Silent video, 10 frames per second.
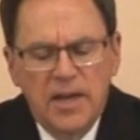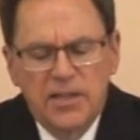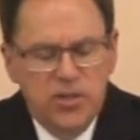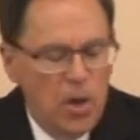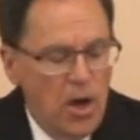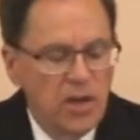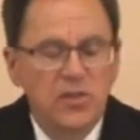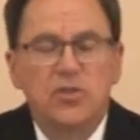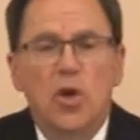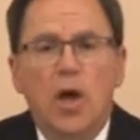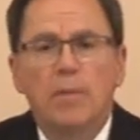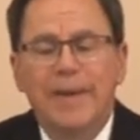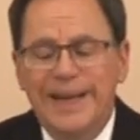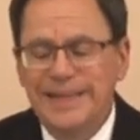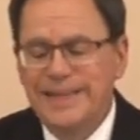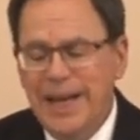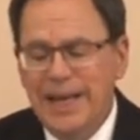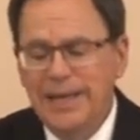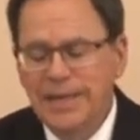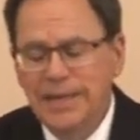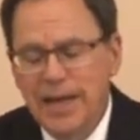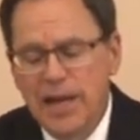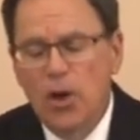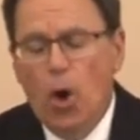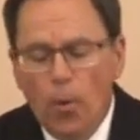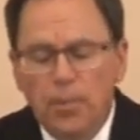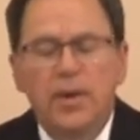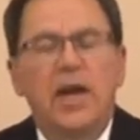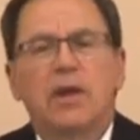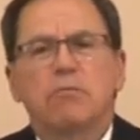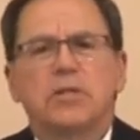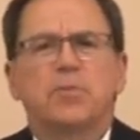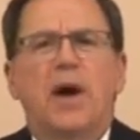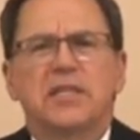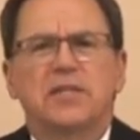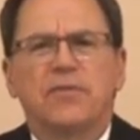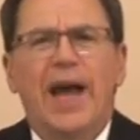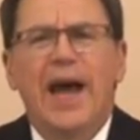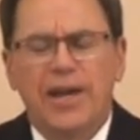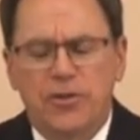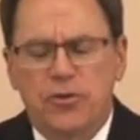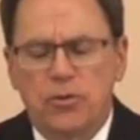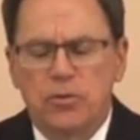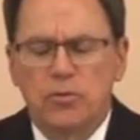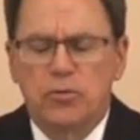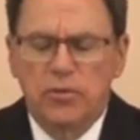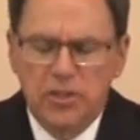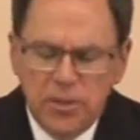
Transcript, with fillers: As long as Saul maintained an open and responsive attitude to the